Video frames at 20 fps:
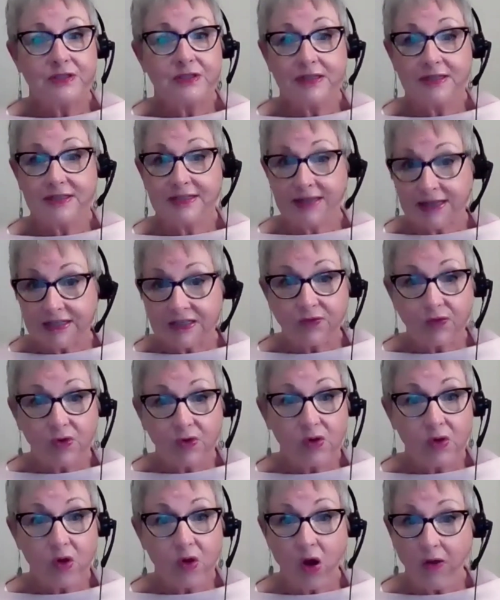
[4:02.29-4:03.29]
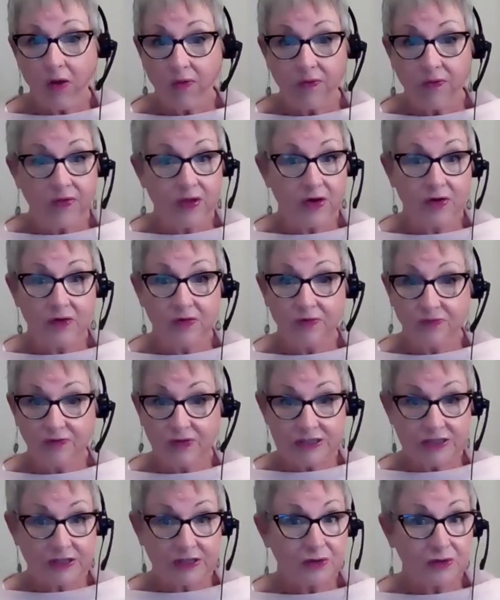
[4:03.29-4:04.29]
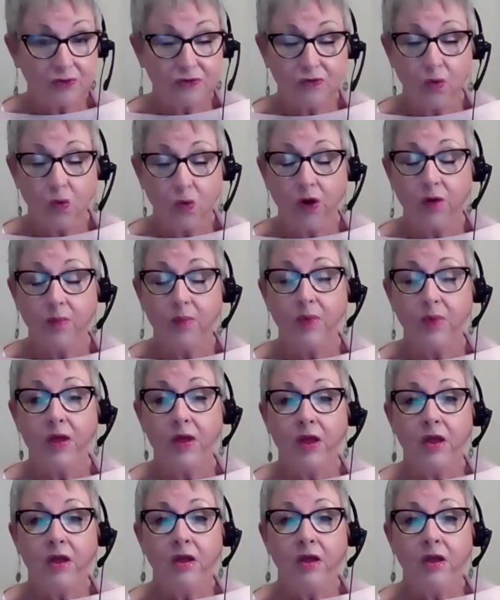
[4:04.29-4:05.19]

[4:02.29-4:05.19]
successful on their physical form.